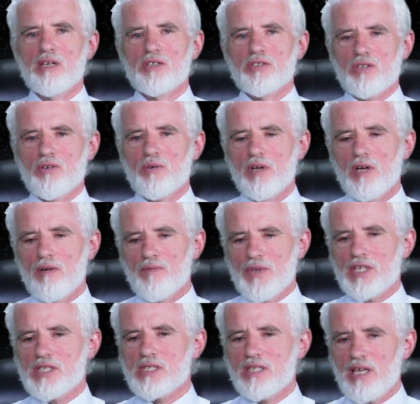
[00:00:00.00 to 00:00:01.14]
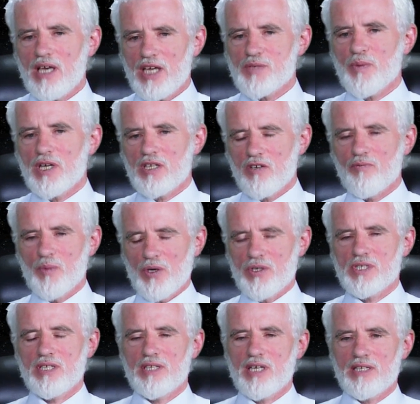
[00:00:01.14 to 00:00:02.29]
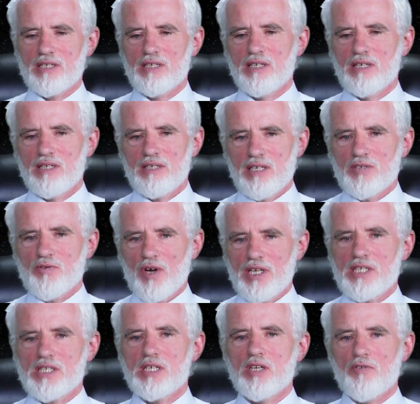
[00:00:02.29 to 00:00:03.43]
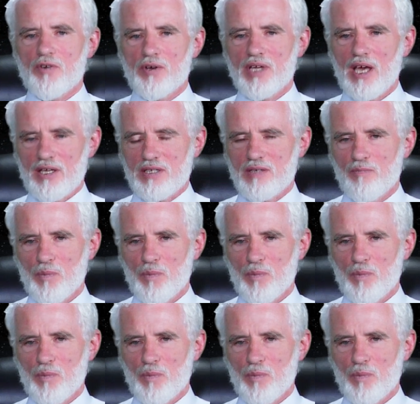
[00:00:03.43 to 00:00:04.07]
So this is the aspect of mercy that is very easy to forget.